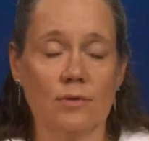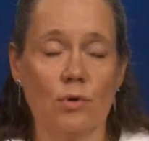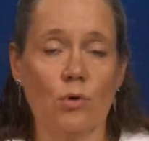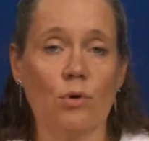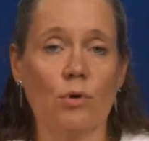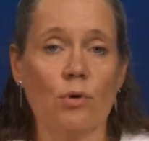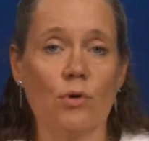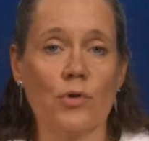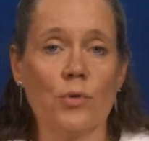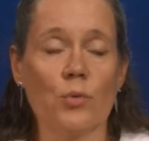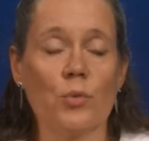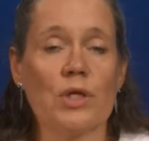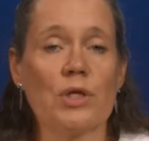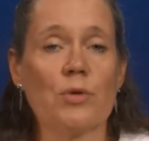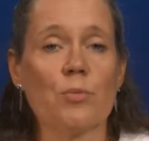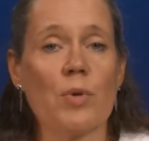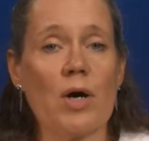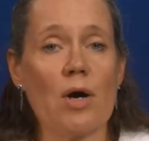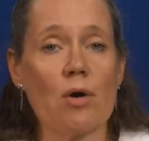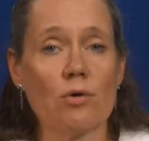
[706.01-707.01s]
all the
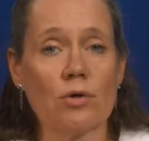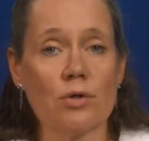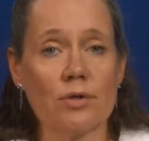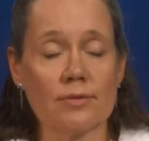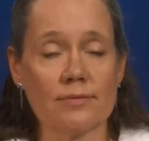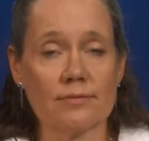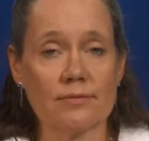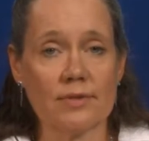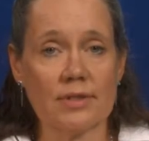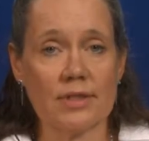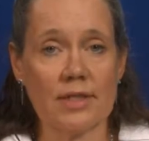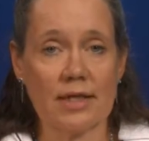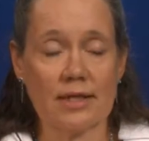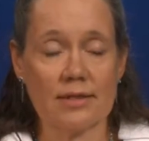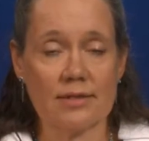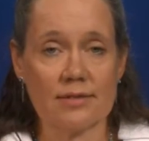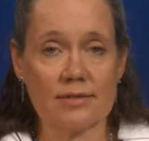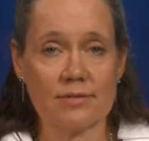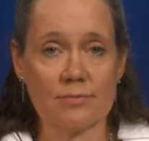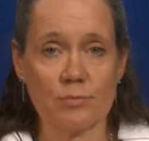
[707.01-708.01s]
wind power
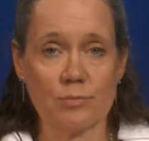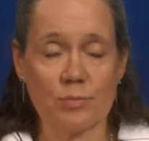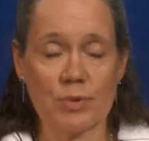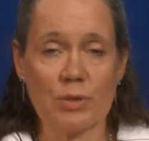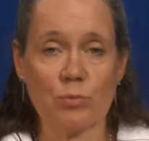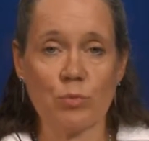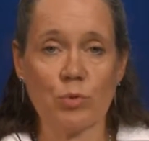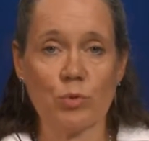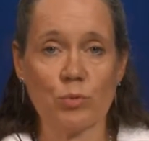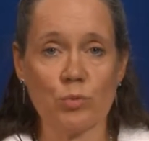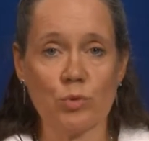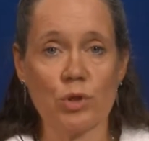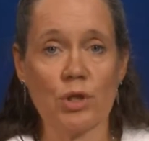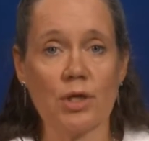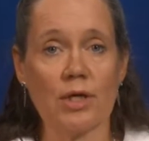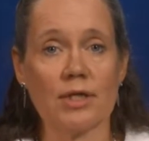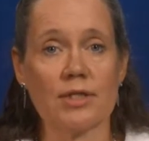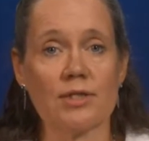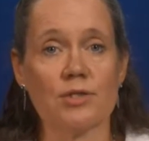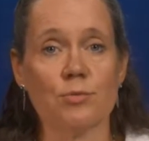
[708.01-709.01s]
that people would
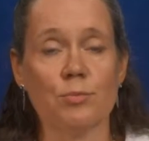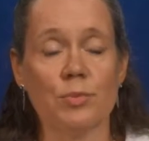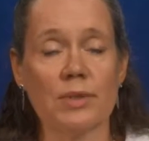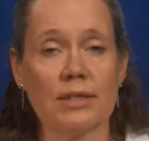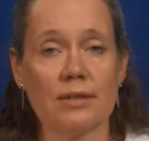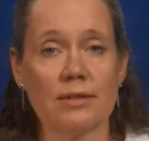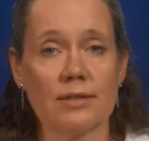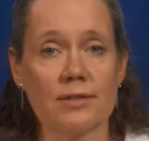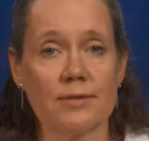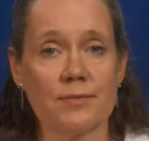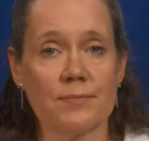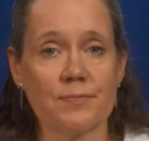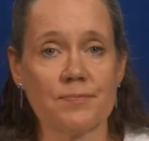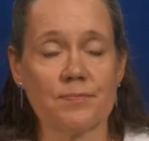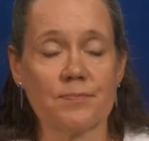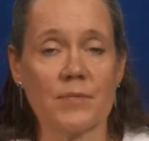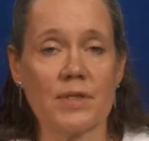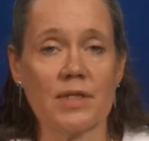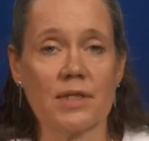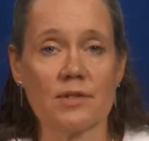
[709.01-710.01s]
like to build
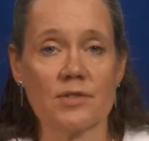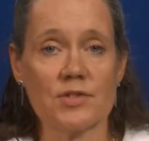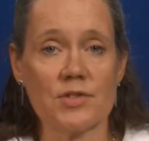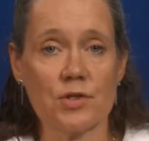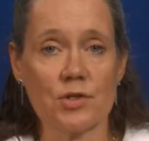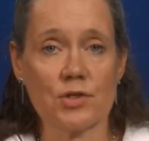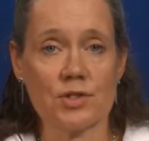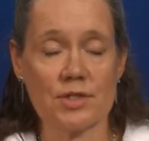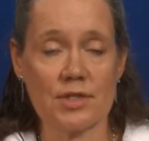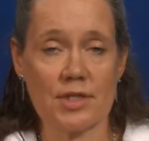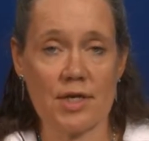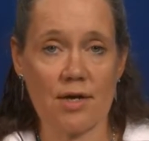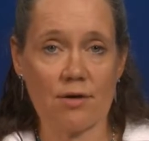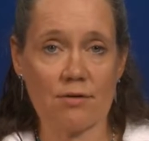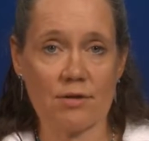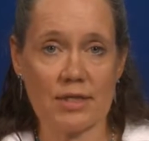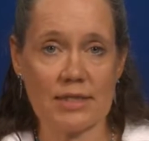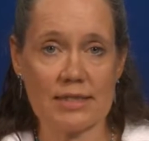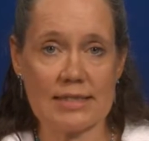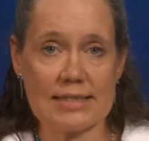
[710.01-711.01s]
in certain
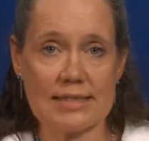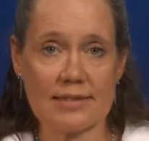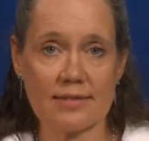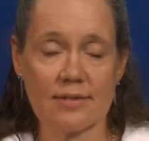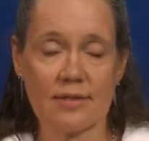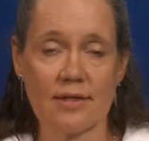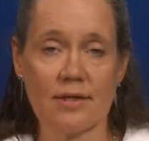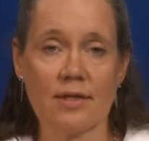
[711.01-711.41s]
areas.